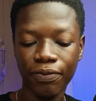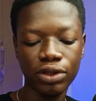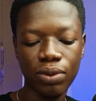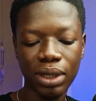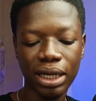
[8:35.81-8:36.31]

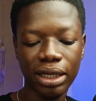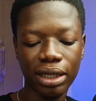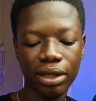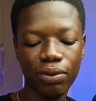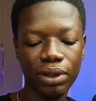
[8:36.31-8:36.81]
Just go ahead and
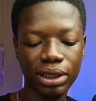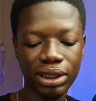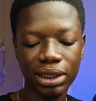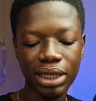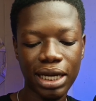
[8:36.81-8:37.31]
click on it
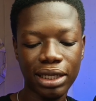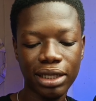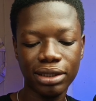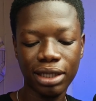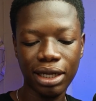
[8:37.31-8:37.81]
just like
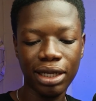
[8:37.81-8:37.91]
this.